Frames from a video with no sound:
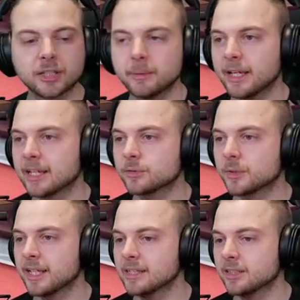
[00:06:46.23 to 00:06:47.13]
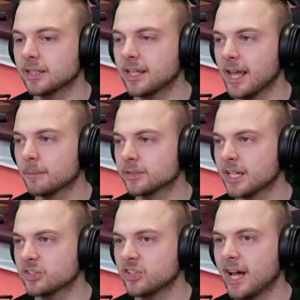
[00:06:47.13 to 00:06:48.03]
in a minute, guys. I just want to get into the game. Let's
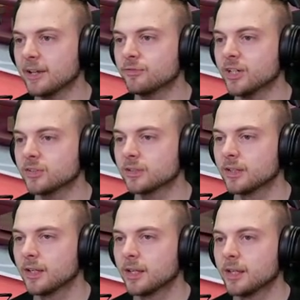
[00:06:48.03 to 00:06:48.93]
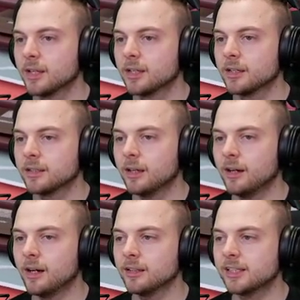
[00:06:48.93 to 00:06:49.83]
get started first.
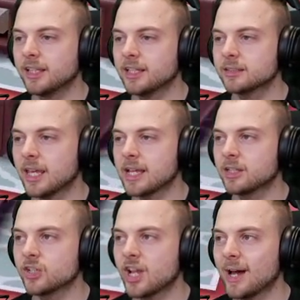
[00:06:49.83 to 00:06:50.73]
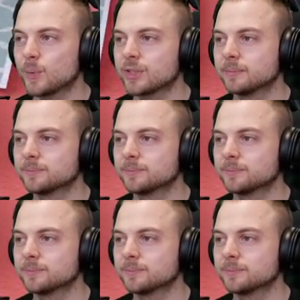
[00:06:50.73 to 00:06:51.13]
Oh, look at this. English house